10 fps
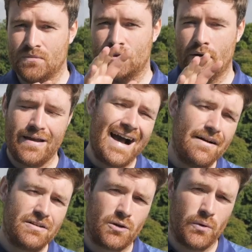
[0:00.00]
Now, if you
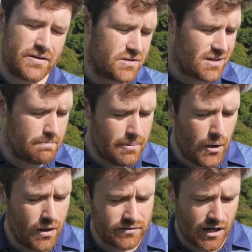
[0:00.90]
have any questions
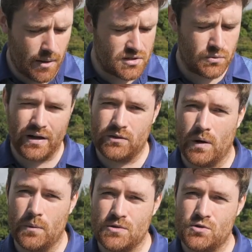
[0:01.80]
about Under Armour's
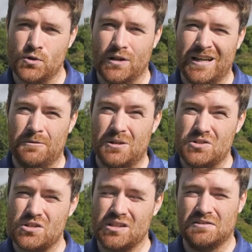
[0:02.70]
2021 shoe lineup, then
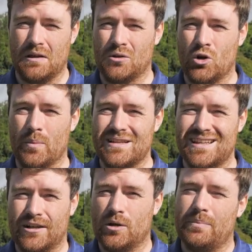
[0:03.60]
just leave them in the comments
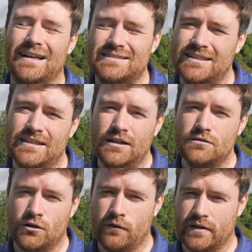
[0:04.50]
and I'll get back to you.
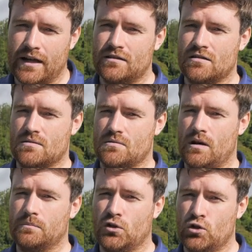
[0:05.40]
Do not forget to
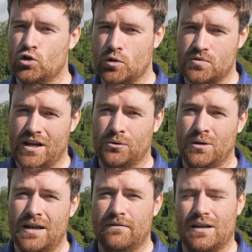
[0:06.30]
subscribe to our YouTube channel.
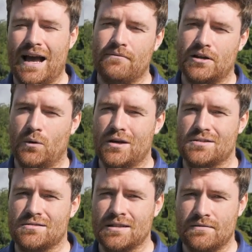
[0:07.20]
If you have any
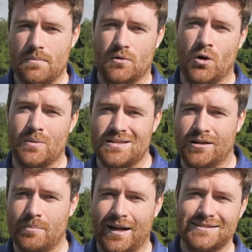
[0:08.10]
questions, leave them in the comments and I'll
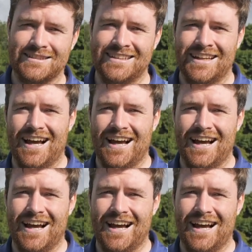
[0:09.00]
get back to you.